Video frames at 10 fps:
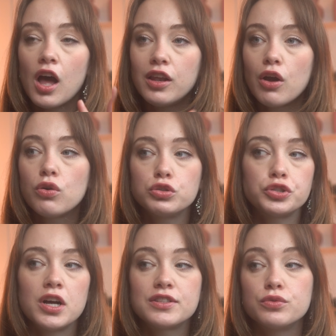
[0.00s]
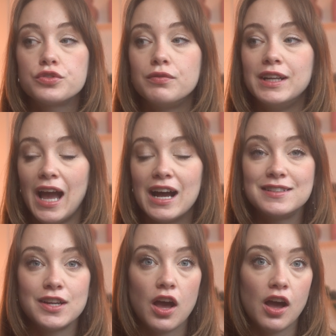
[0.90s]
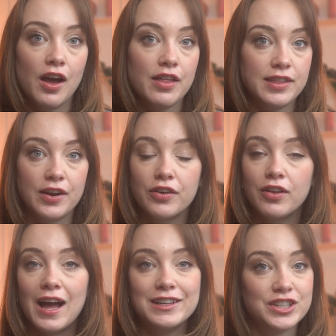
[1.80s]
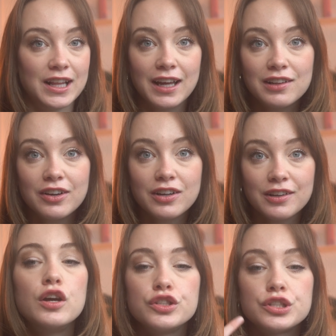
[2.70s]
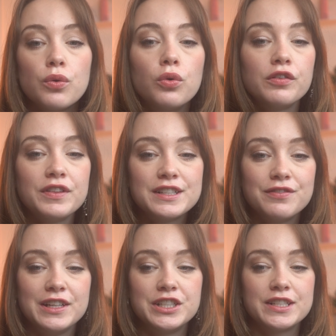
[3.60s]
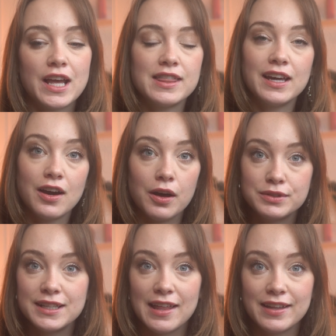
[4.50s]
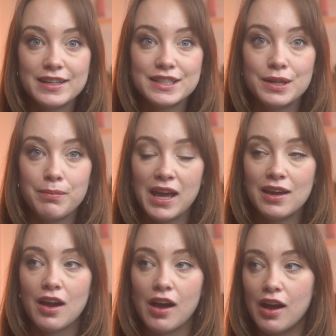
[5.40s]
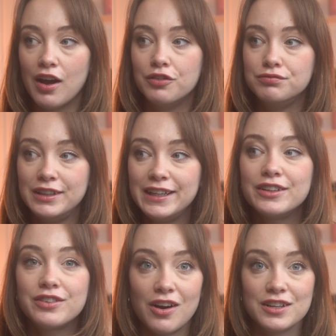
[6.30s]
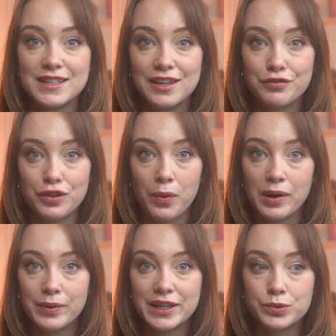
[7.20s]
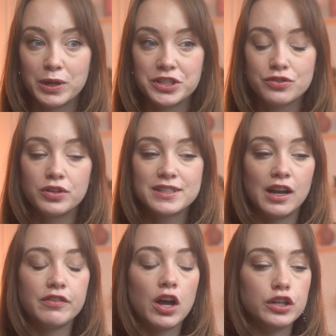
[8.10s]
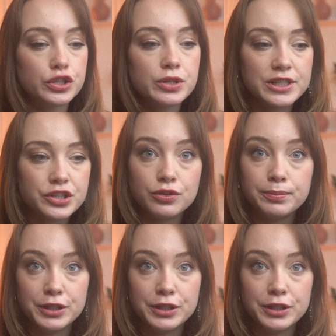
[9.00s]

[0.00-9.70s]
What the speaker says: Her low contrast also really adds to her ethereal angelic look. So all of these features I think come together to make her a really good casting for the White Witch, where she's got this kind of untraditional